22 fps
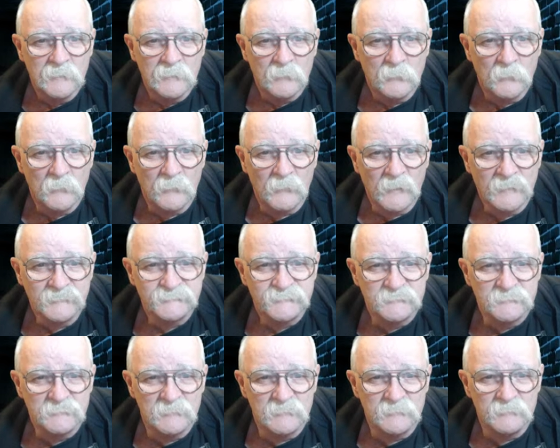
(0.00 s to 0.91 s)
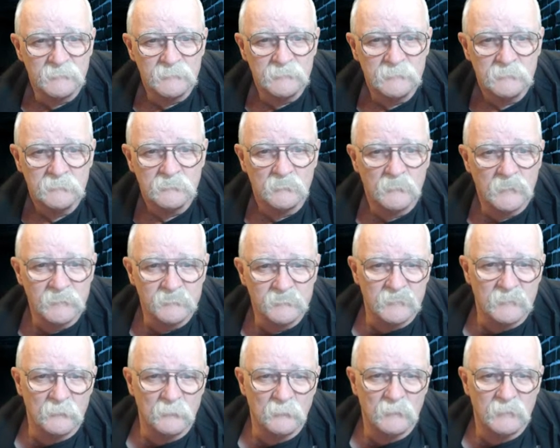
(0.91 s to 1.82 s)
Well, that's good. Wait a
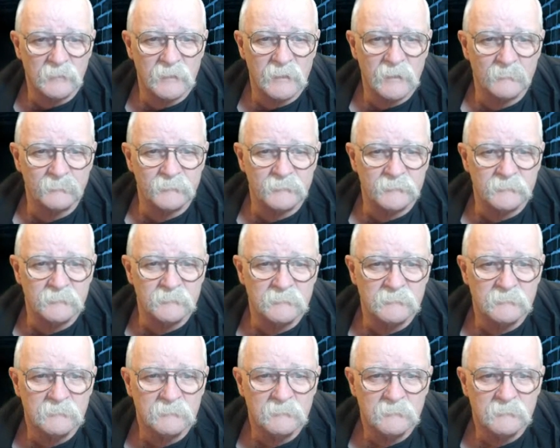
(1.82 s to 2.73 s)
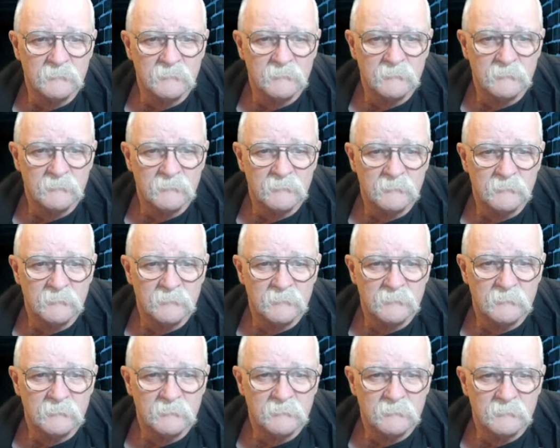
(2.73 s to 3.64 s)
minute, what happened?
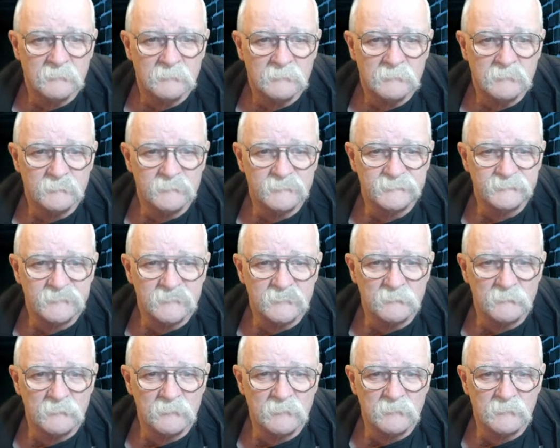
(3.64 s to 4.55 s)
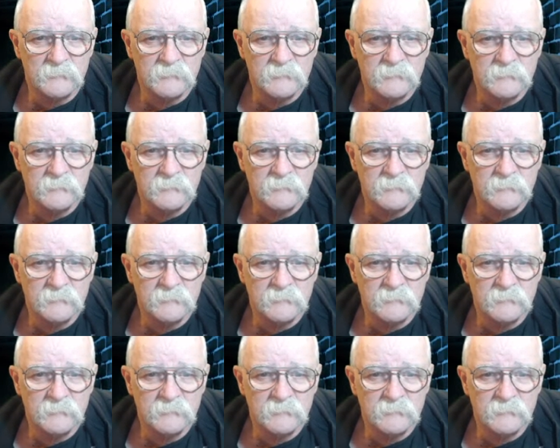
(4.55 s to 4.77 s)
Let me see. Now,